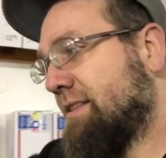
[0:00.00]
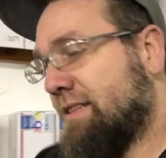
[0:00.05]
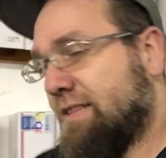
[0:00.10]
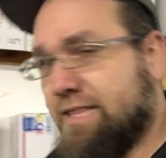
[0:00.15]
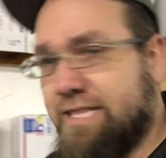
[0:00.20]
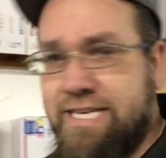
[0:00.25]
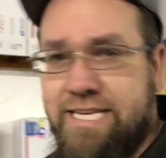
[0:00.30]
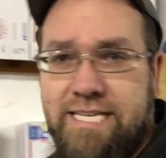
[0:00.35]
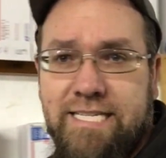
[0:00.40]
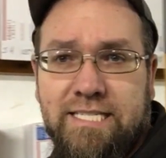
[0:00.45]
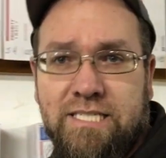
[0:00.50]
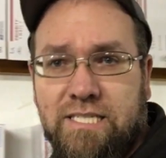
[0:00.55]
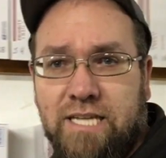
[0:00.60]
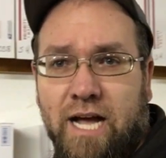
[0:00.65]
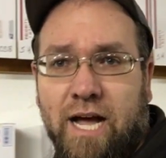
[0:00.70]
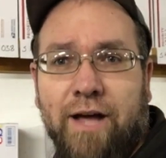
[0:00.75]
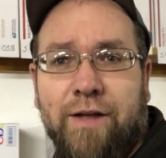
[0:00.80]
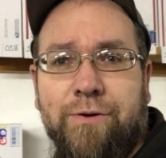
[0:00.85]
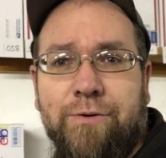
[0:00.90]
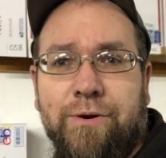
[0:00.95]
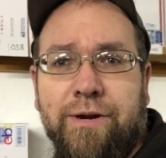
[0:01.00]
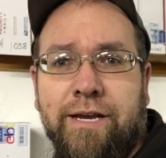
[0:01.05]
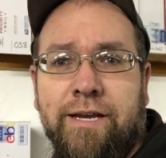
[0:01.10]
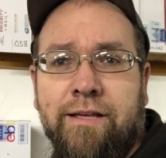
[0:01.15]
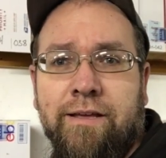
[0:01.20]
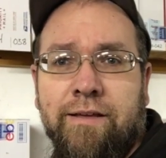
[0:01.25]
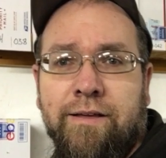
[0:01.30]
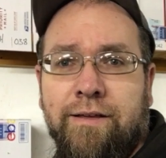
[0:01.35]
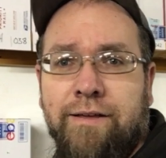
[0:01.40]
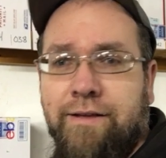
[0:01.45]
these 100
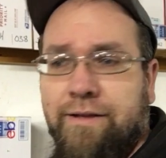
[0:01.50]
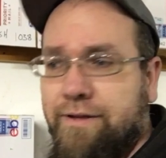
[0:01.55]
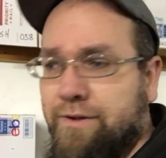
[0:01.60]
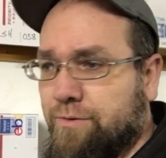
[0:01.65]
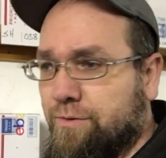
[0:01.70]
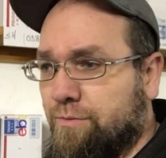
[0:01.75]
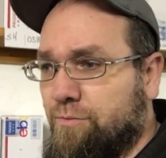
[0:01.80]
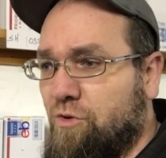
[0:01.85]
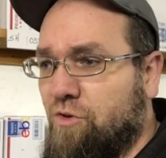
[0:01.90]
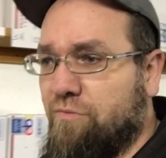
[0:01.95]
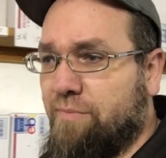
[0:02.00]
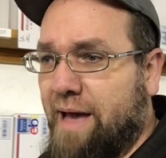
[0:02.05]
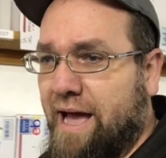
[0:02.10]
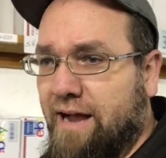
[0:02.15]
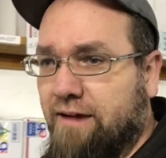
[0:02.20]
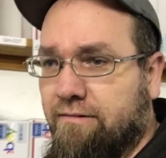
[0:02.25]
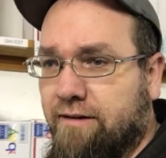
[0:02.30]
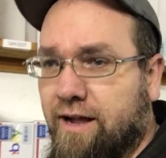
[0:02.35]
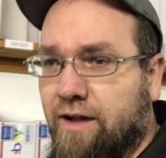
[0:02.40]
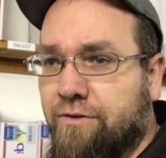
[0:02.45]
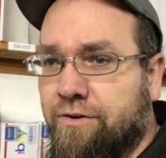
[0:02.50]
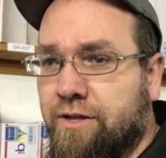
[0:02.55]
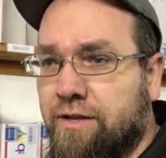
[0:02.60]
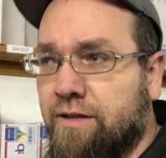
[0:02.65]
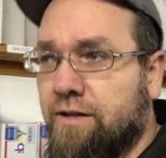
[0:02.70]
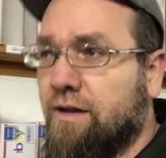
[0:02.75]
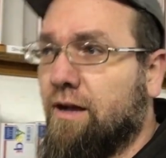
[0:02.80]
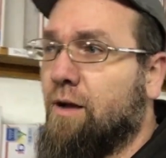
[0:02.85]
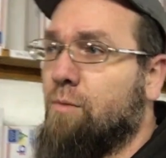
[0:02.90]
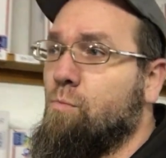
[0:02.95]
remove background.
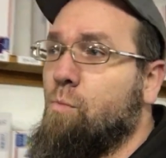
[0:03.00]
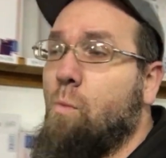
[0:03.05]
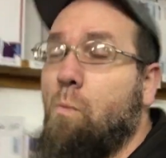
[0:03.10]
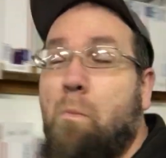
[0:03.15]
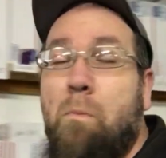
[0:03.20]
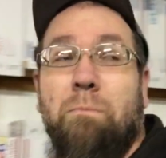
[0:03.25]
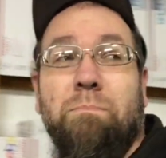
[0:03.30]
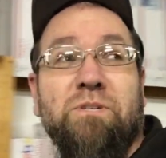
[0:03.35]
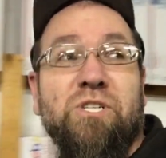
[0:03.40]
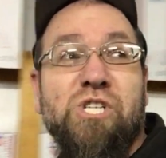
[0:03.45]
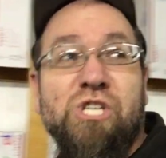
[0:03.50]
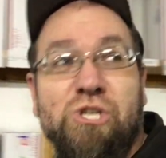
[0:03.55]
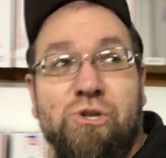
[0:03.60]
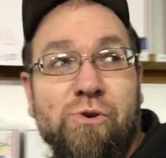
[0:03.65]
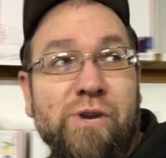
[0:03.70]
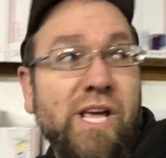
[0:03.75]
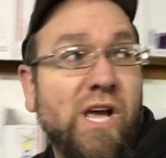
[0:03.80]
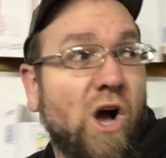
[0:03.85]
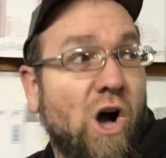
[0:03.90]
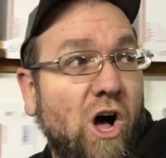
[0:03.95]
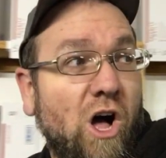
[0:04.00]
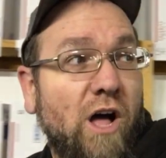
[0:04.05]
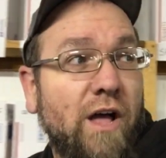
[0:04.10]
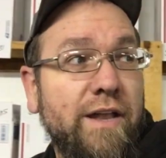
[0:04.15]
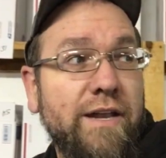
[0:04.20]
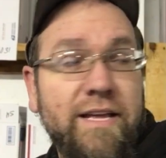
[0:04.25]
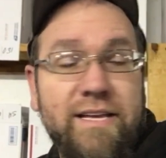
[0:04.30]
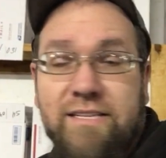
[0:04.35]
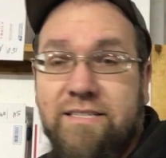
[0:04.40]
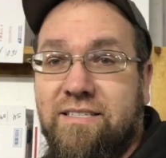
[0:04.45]
I'm shooting
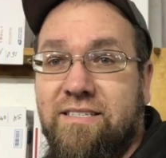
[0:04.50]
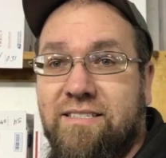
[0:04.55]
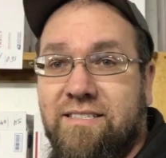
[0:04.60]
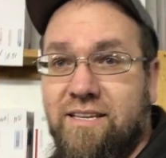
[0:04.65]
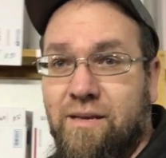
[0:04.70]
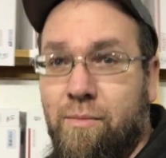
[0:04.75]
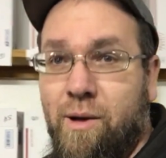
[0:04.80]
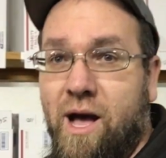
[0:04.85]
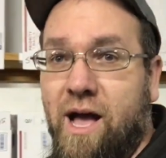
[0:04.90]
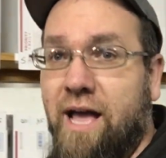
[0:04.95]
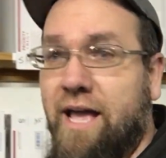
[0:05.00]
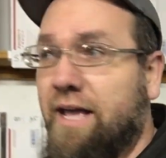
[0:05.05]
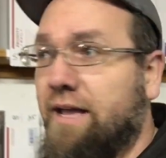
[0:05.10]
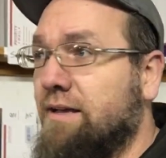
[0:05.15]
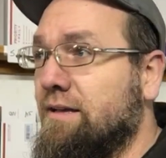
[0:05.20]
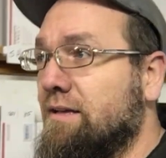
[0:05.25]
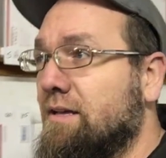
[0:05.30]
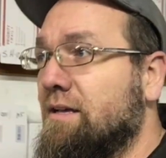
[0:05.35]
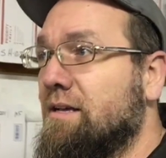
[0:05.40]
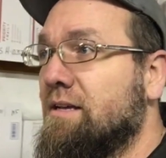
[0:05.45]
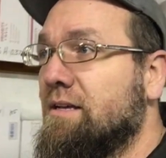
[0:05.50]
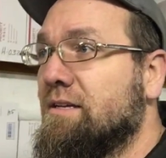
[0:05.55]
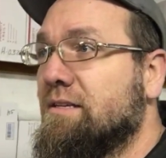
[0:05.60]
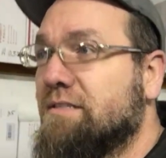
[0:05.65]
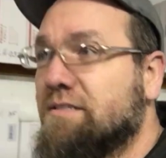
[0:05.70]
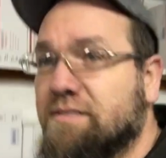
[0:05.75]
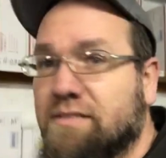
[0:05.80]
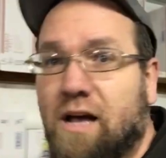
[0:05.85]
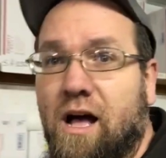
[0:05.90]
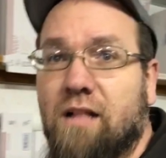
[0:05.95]
on a semi
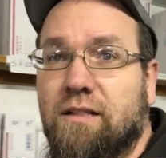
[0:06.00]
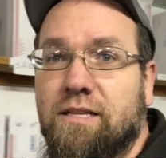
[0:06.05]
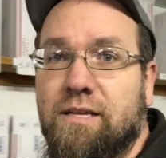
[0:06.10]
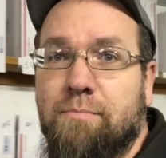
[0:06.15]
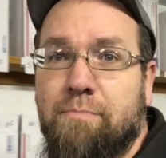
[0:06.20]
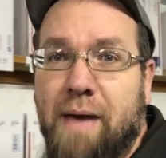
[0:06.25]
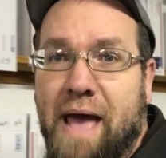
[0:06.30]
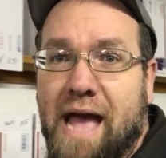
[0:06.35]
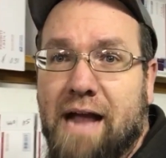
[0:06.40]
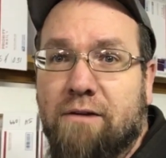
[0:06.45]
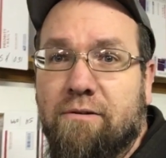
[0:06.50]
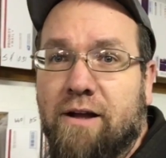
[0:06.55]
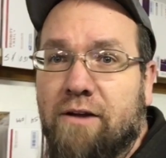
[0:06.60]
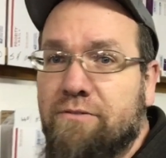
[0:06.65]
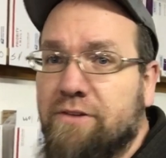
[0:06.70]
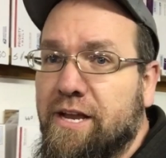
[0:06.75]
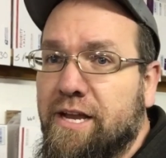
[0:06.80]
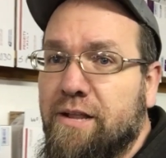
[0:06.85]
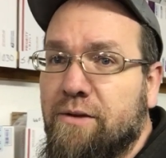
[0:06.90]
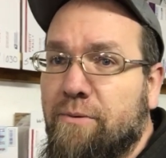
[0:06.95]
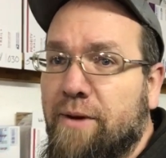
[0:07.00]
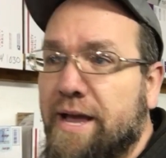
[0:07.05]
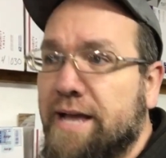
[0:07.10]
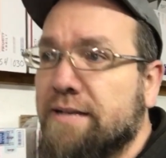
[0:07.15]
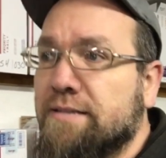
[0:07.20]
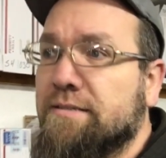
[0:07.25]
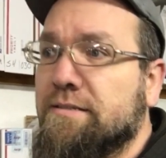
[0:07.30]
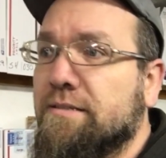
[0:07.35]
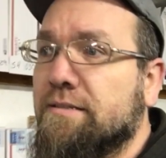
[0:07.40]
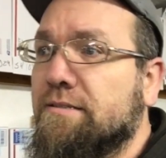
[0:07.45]
solid background
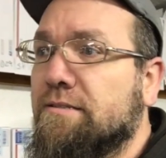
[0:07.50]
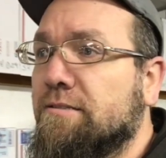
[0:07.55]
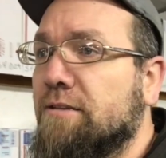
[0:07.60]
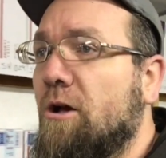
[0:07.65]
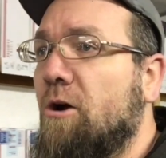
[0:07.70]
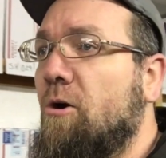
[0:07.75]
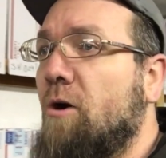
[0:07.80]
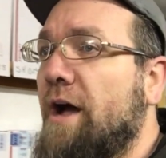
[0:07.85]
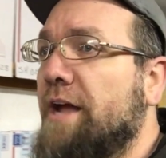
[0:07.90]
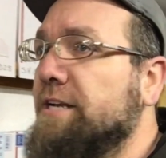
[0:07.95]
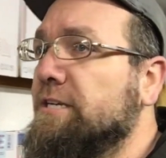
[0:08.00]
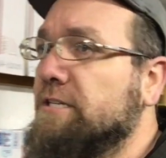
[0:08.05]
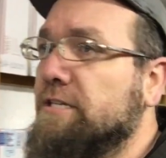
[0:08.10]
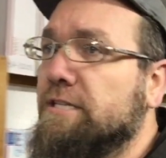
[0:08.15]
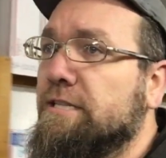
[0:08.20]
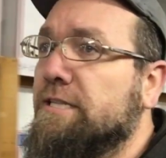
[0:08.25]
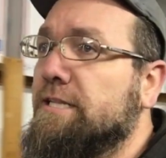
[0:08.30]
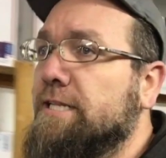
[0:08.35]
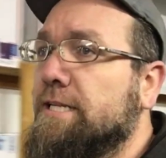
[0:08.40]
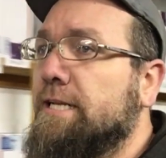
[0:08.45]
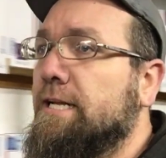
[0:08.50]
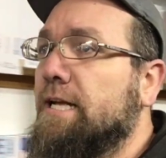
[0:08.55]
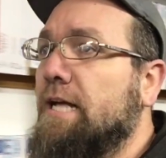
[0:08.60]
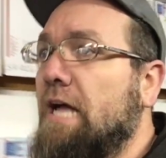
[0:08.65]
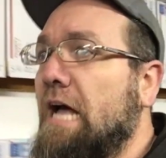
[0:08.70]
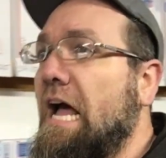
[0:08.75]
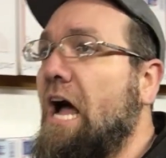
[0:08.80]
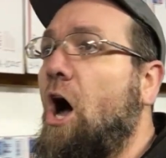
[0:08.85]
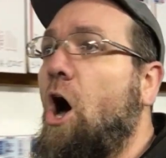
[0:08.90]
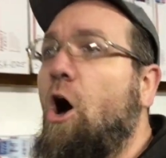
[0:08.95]
anyways, so I
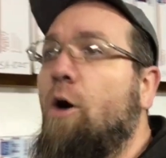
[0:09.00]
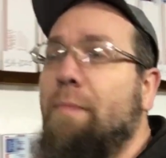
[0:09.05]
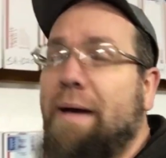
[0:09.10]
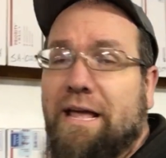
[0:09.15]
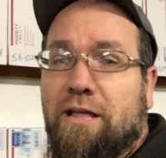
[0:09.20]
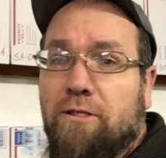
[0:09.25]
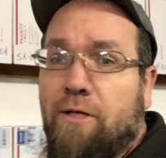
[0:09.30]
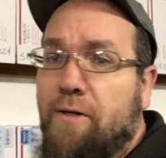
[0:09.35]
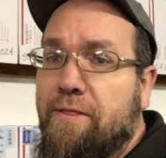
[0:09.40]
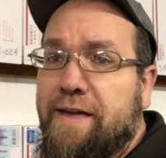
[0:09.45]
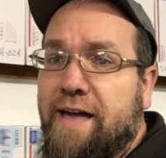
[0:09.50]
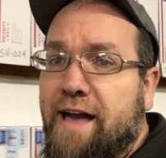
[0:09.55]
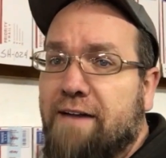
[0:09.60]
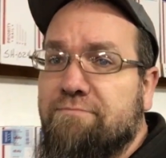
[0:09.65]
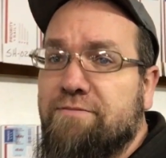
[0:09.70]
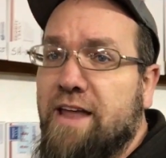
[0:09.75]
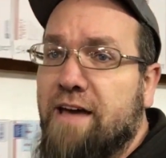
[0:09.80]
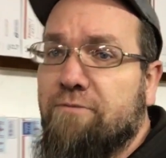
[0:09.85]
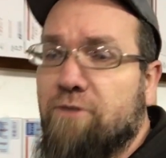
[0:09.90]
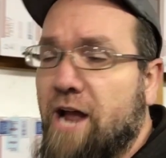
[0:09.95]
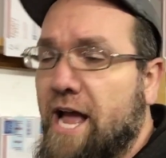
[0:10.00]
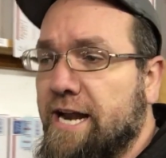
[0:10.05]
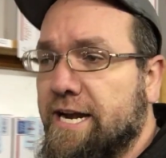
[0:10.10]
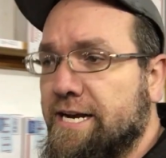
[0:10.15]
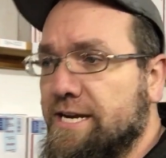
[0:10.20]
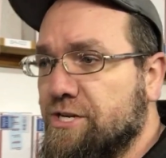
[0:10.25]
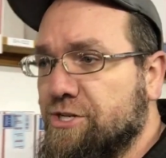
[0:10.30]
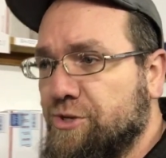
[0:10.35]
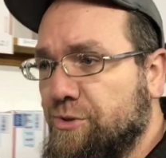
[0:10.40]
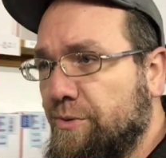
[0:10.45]
all my clothing I've never had an
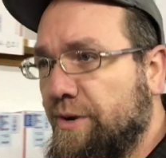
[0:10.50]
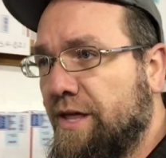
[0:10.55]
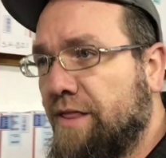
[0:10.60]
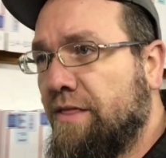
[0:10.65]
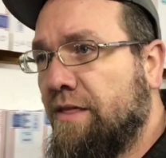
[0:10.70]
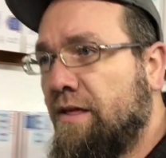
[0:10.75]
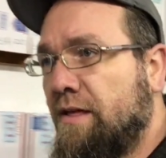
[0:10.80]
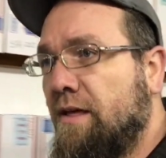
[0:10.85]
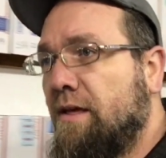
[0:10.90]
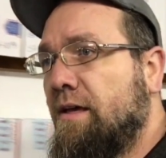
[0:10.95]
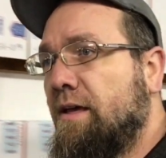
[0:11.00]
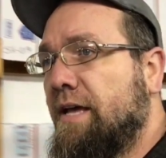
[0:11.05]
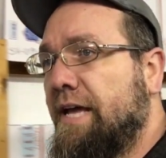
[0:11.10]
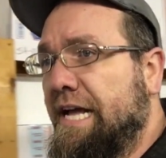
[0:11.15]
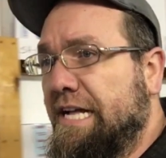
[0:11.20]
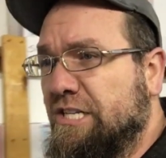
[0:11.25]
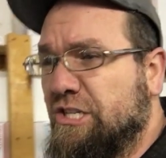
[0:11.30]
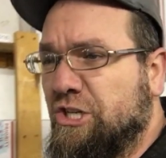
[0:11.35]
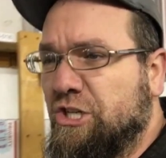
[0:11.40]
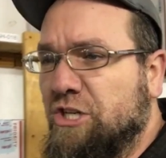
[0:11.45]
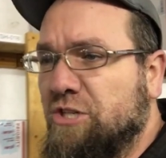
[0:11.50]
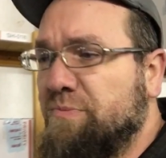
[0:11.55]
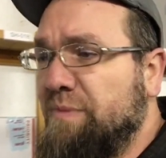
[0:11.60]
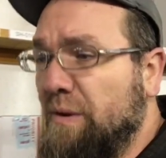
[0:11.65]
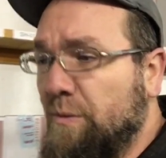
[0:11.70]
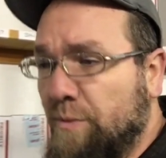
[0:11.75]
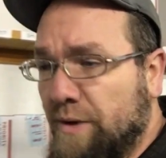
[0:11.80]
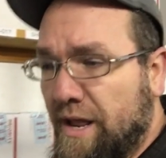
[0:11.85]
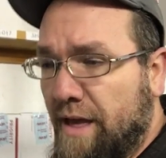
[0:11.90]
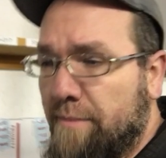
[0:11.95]
issue with. It's just
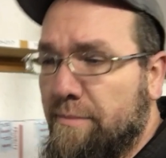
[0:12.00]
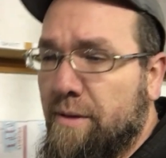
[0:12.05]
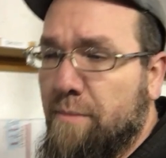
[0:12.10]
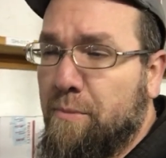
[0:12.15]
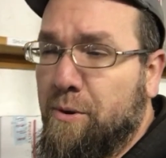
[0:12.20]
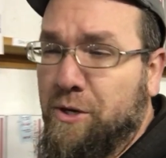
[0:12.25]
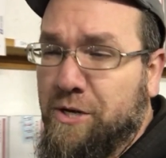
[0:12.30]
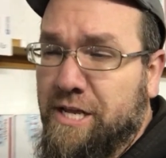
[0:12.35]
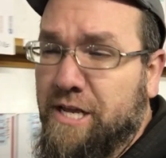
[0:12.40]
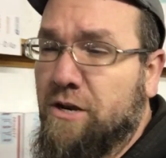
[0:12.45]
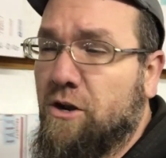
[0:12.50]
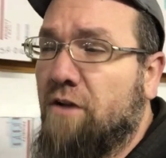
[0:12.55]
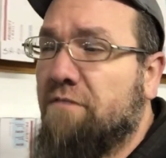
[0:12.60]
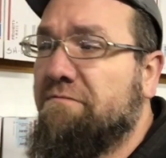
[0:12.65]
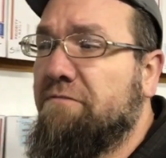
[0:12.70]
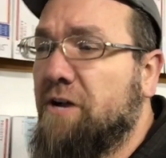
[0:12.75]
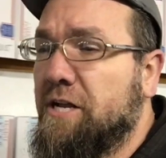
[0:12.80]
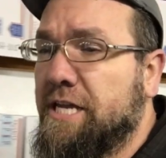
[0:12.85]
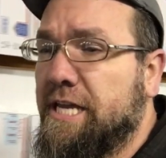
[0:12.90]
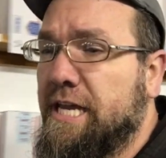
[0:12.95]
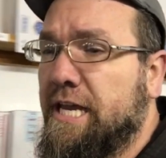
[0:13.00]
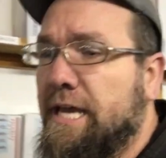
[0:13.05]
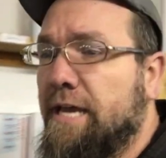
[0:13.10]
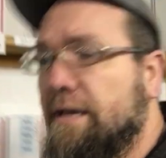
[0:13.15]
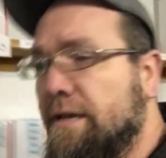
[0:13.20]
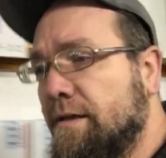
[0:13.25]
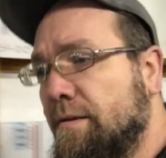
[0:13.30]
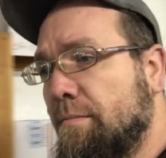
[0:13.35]
been when I've been putting it on funky,